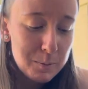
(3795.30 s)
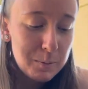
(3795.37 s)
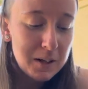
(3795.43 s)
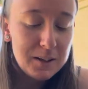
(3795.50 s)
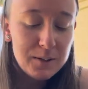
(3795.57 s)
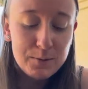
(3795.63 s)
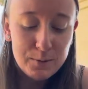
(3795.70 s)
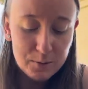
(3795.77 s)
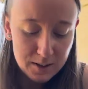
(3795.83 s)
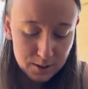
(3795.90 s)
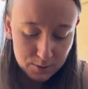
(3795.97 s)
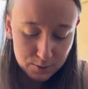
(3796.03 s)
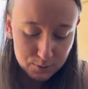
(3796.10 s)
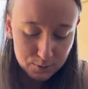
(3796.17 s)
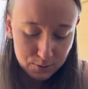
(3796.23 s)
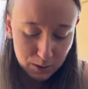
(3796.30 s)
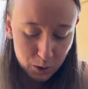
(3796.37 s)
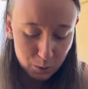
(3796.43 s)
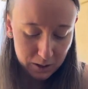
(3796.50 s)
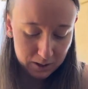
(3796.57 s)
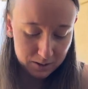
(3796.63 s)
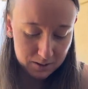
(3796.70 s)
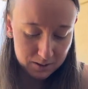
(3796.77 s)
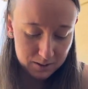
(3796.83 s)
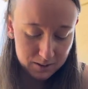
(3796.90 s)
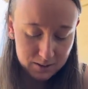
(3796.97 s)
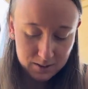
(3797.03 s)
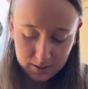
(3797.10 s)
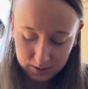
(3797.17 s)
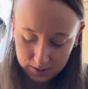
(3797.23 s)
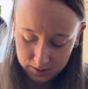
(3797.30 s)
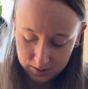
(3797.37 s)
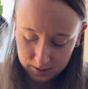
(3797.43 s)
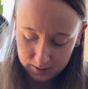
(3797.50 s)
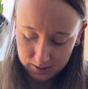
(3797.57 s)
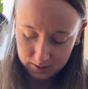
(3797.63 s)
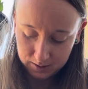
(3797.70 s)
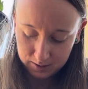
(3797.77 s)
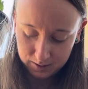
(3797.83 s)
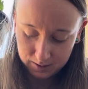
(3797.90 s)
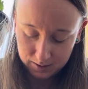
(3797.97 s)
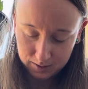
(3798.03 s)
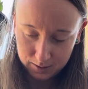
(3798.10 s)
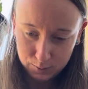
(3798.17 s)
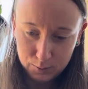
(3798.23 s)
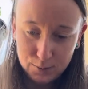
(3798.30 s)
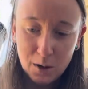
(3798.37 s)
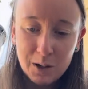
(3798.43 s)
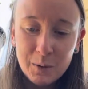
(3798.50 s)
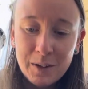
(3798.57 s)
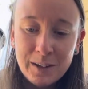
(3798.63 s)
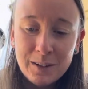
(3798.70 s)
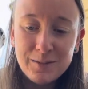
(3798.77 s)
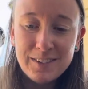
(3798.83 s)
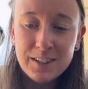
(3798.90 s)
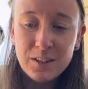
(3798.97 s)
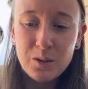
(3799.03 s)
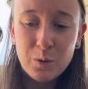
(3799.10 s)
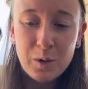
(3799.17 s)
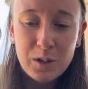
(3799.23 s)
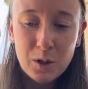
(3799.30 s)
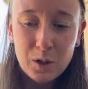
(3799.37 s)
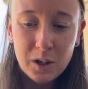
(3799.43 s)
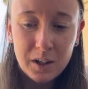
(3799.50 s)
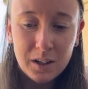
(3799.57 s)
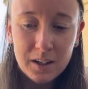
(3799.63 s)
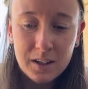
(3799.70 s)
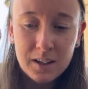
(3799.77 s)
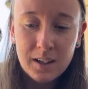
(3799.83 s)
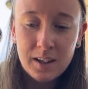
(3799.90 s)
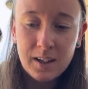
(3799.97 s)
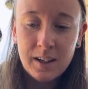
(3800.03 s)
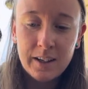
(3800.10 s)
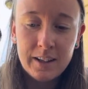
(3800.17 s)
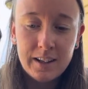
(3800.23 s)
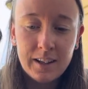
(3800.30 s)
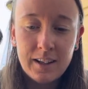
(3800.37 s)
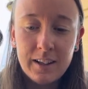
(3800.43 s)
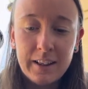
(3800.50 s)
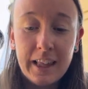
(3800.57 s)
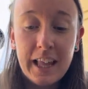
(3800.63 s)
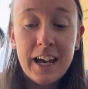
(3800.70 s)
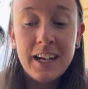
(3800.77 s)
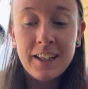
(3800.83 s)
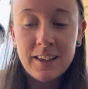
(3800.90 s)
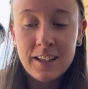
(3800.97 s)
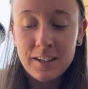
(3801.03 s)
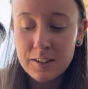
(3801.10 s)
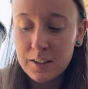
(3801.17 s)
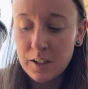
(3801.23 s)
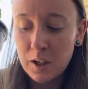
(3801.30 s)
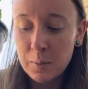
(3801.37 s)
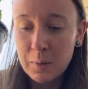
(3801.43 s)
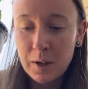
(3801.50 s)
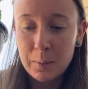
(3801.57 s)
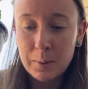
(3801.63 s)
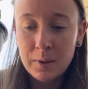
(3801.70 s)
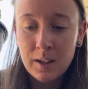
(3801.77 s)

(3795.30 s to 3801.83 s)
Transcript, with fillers: by the free flowing, the following of intuition, letting things come up,